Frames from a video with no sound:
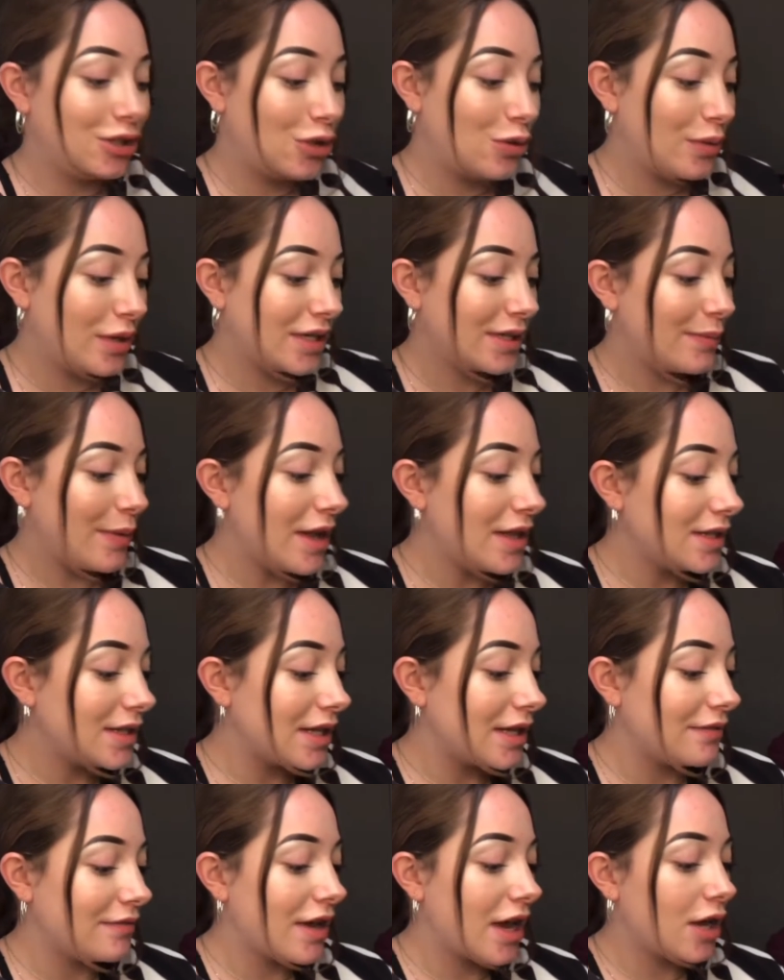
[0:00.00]
too
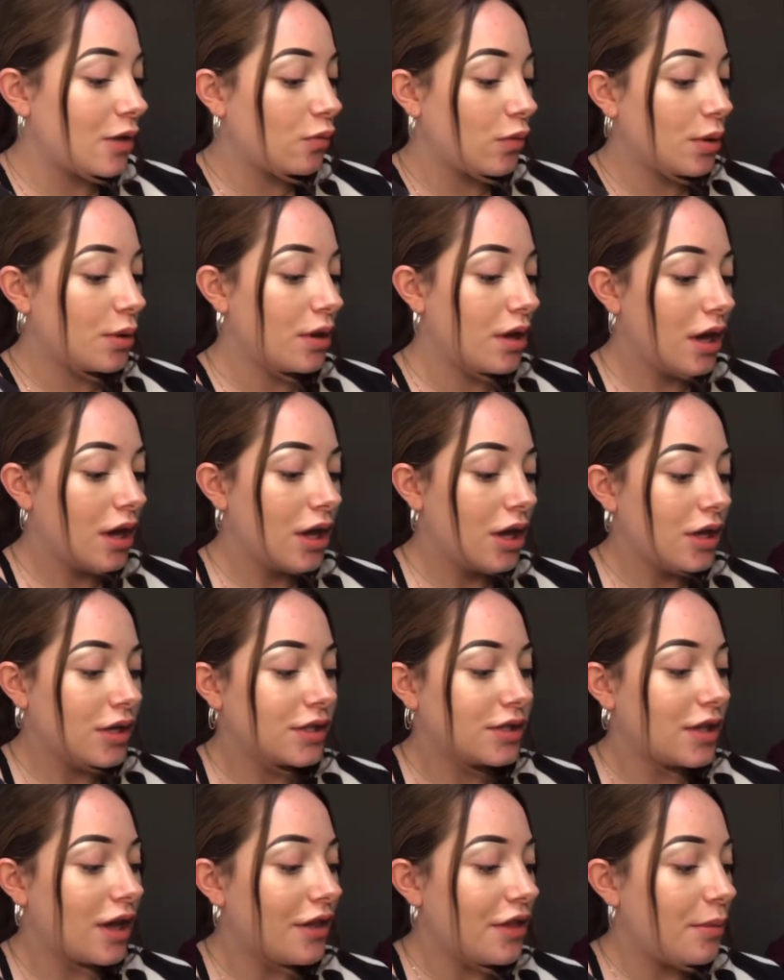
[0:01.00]
expensive and we
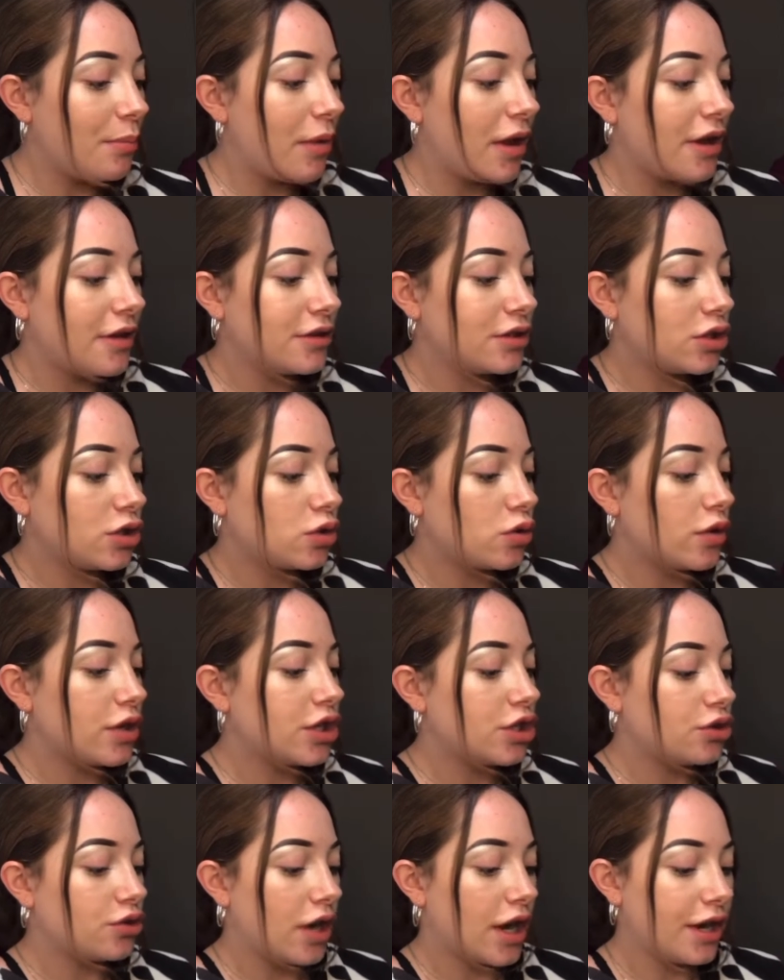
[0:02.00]
saw the parents
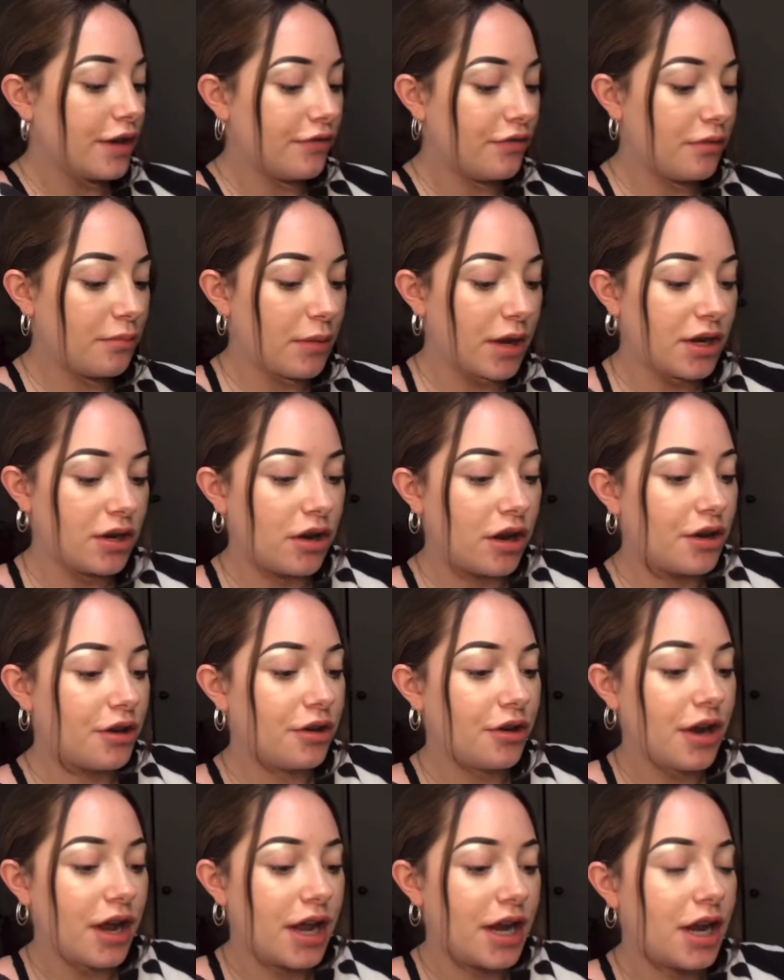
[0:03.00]
choice tried it for my
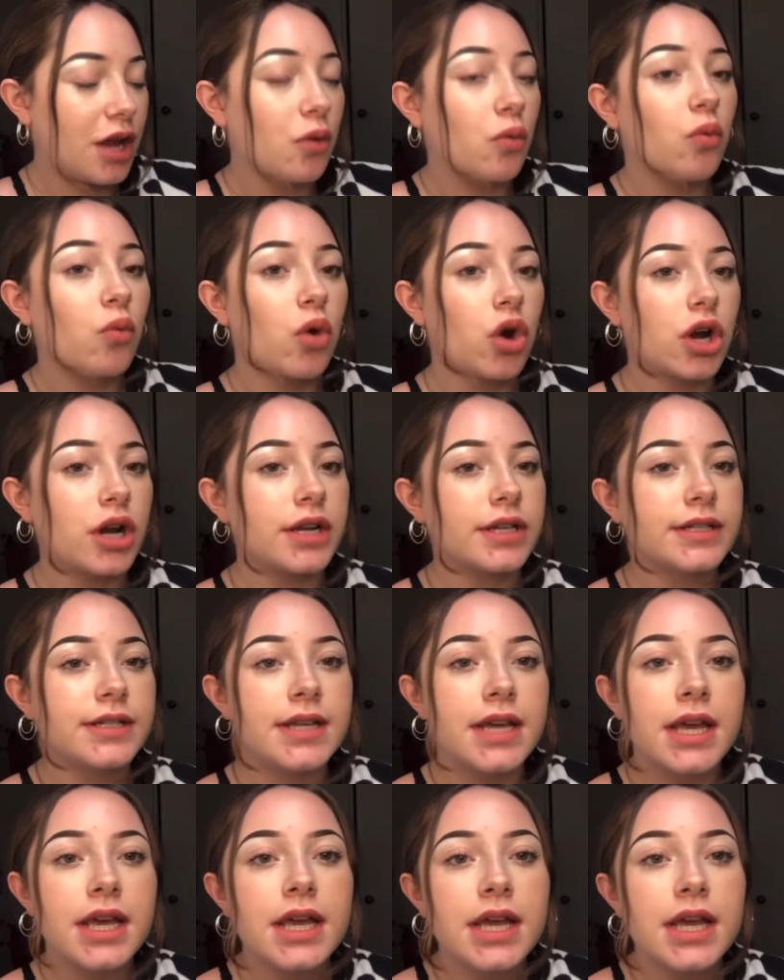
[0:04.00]
daughter and it worked